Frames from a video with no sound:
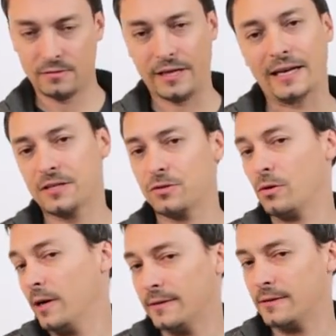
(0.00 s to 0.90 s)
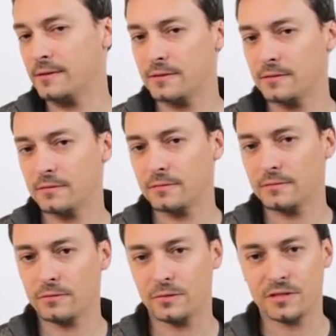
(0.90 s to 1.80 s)
text or letters,
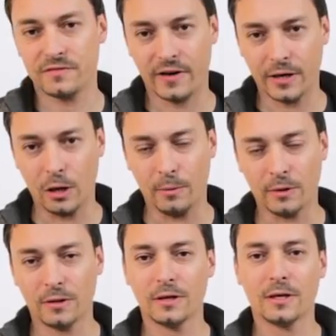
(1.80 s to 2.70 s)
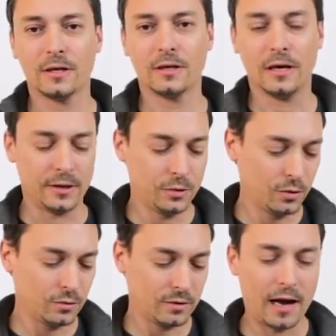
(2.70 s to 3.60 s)
which is very common, and
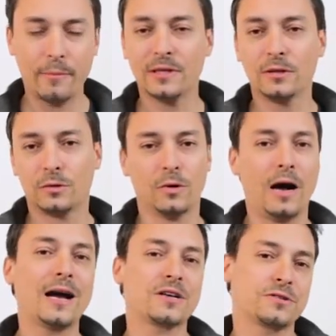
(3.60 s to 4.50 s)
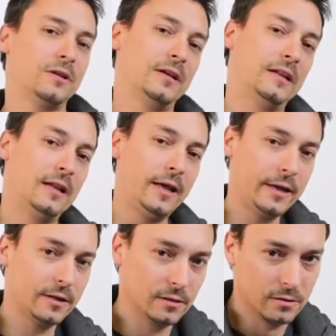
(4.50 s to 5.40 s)
you happen to actually
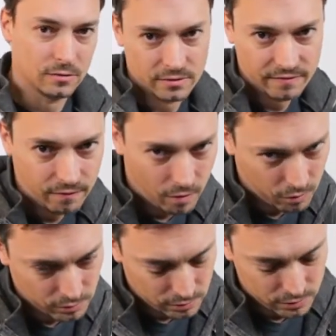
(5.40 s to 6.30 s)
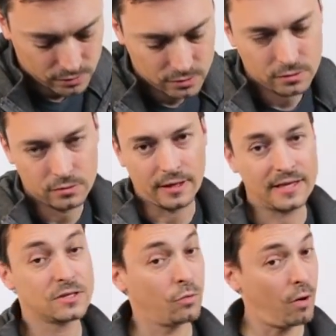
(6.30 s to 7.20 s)
lean on the phone that
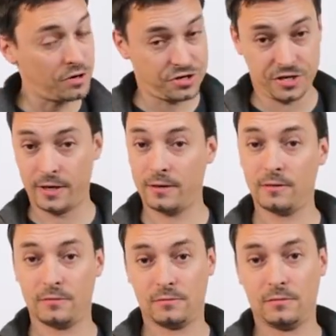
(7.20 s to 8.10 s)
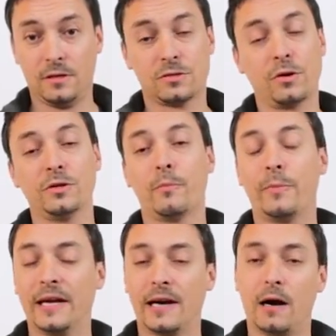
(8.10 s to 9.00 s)
is watching, it's going to
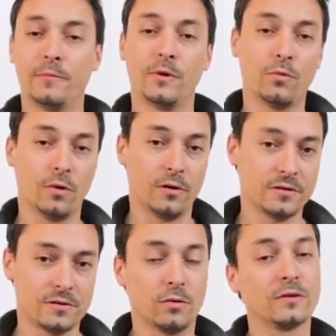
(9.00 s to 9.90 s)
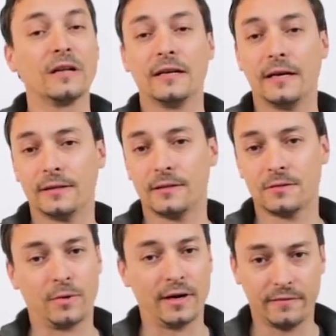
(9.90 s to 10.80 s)
pick up the words or the
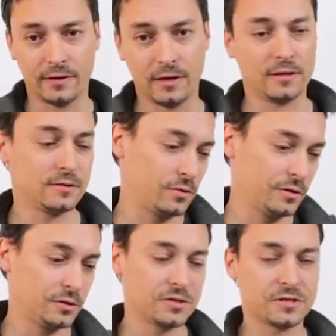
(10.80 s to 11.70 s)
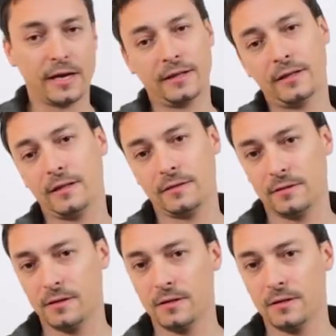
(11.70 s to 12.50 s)
letters, whatever, and it's going to send it, and